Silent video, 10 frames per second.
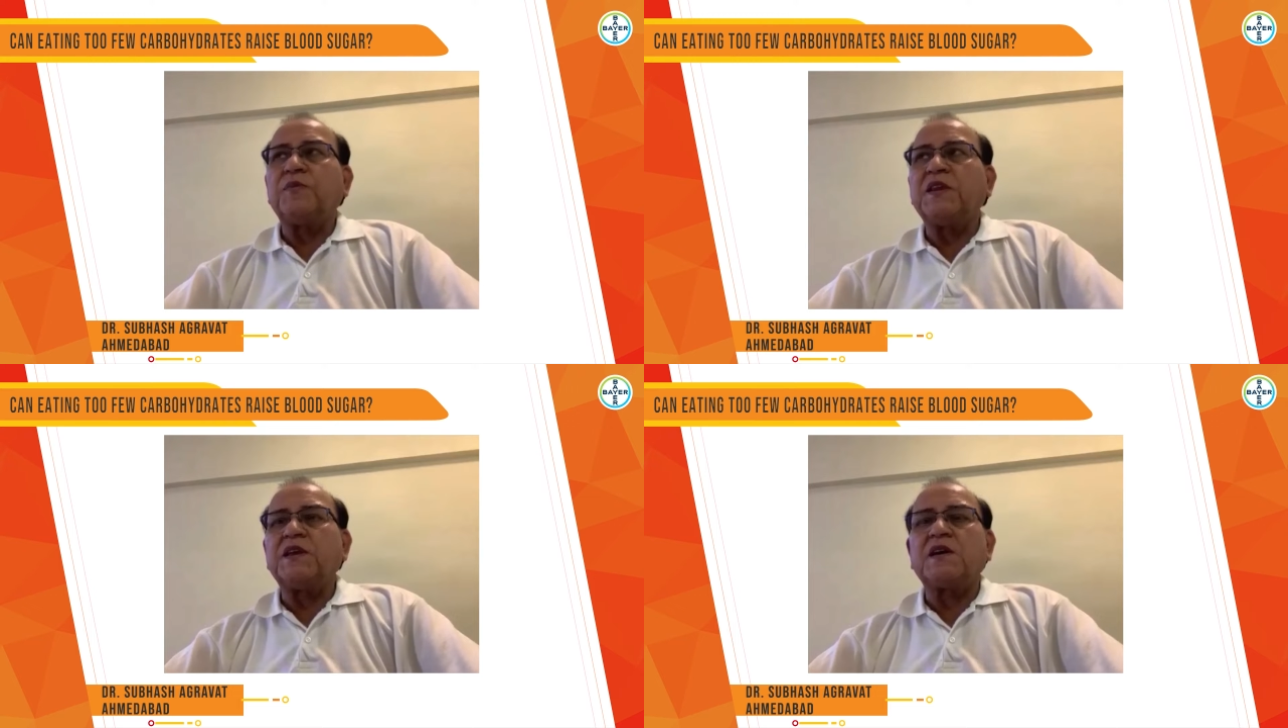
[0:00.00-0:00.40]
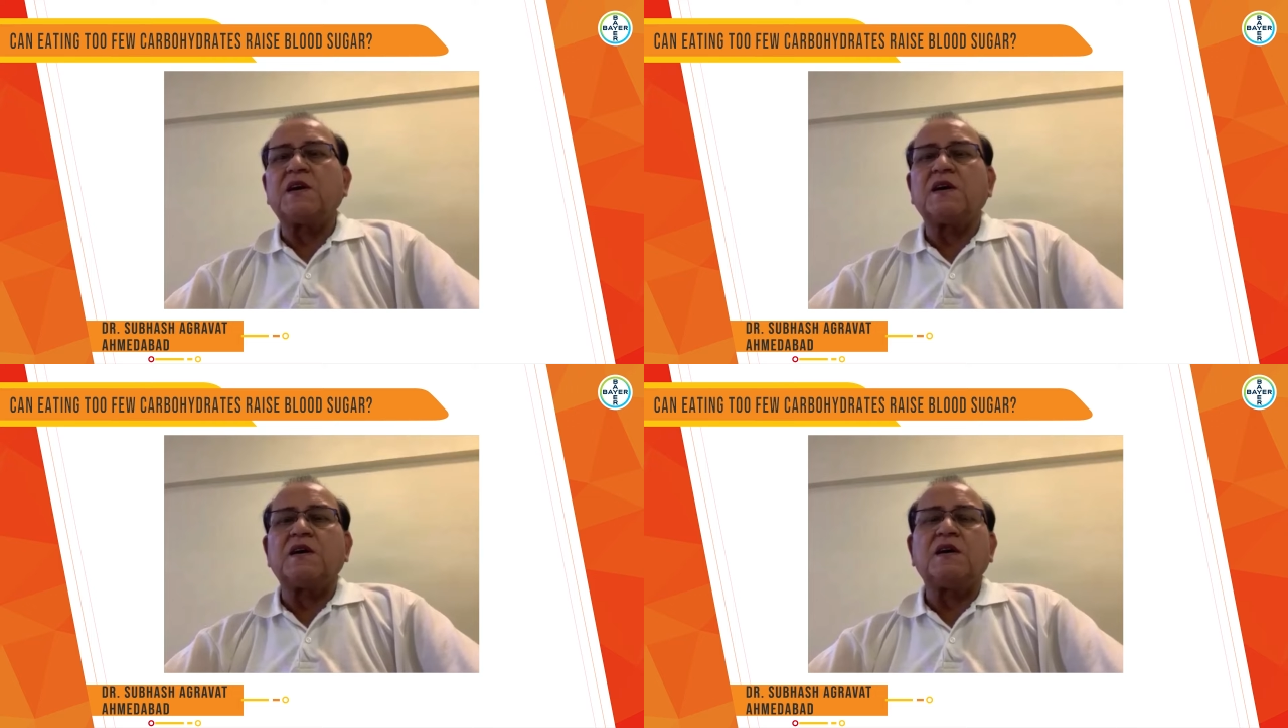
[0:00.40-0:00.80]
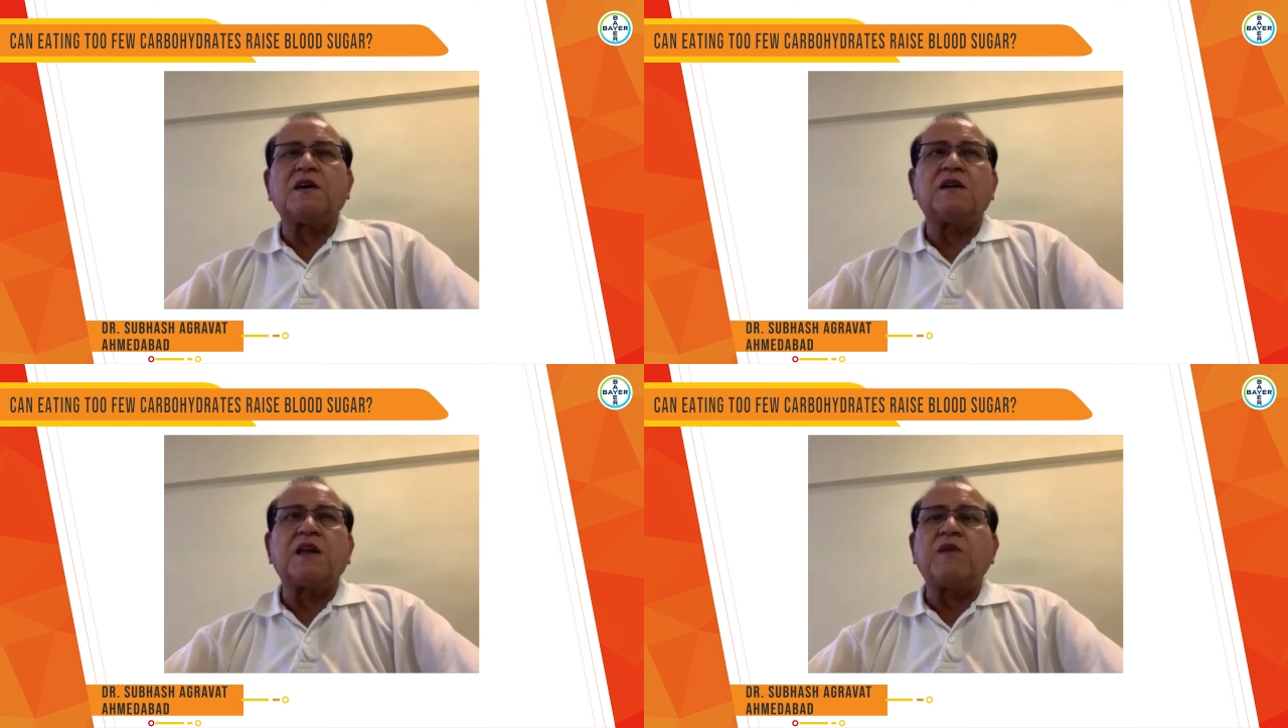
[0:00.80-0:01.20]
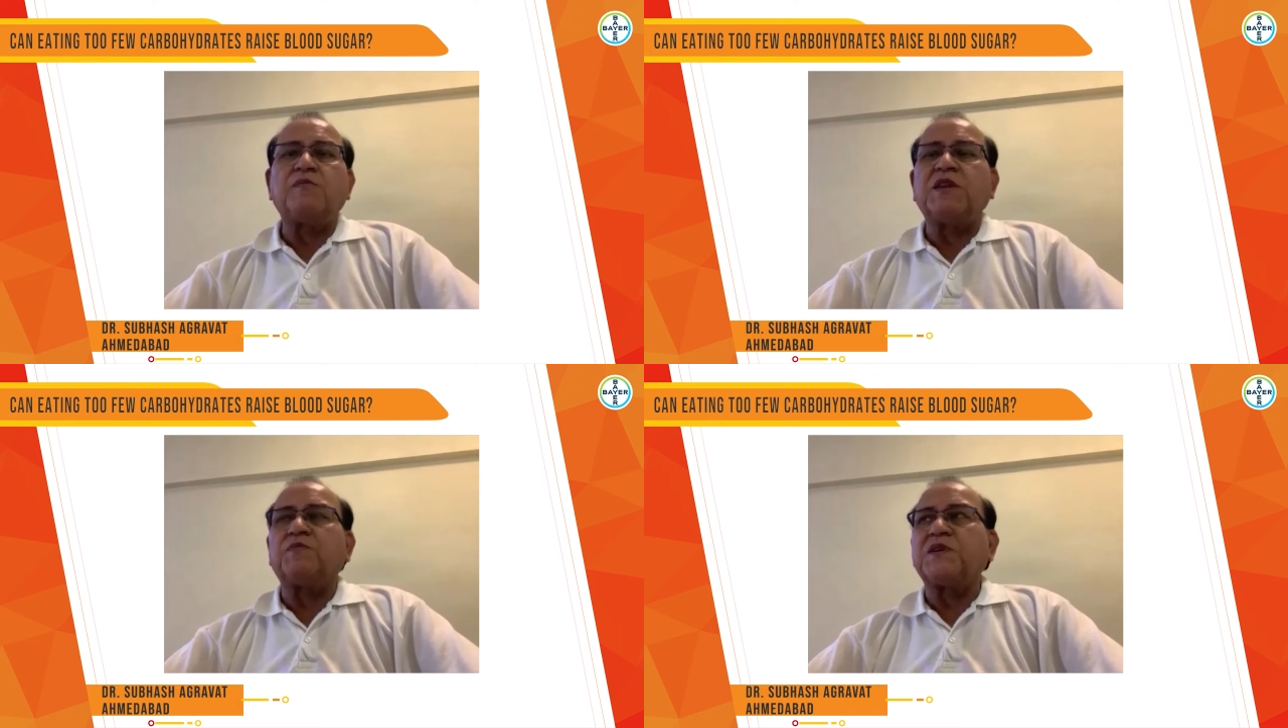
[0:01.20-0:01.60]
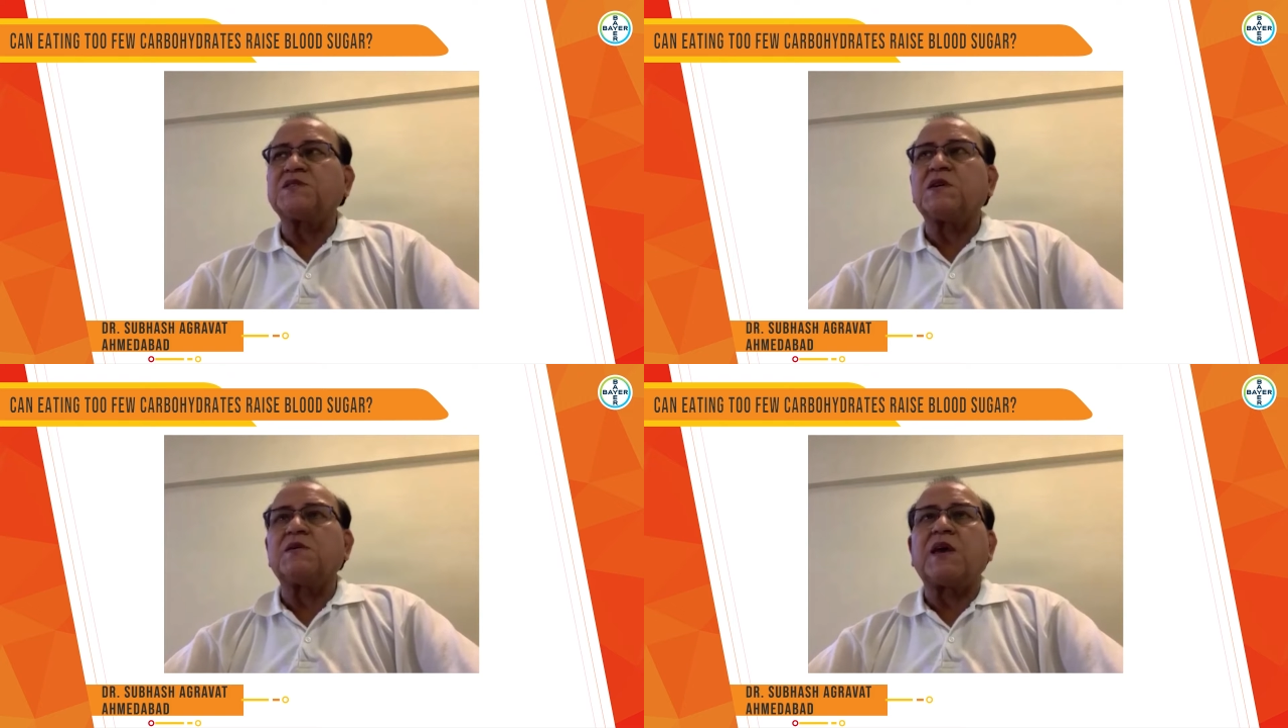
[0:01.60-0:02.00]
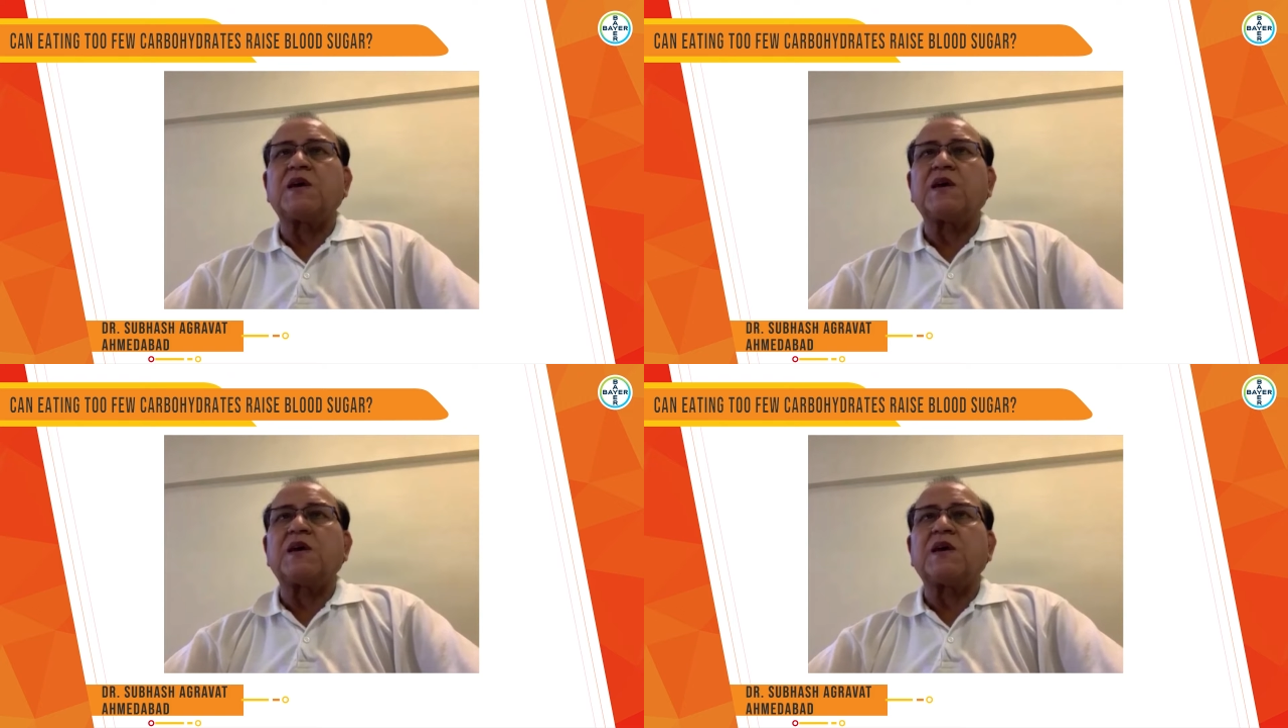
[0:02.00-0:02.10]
many diabetic patients I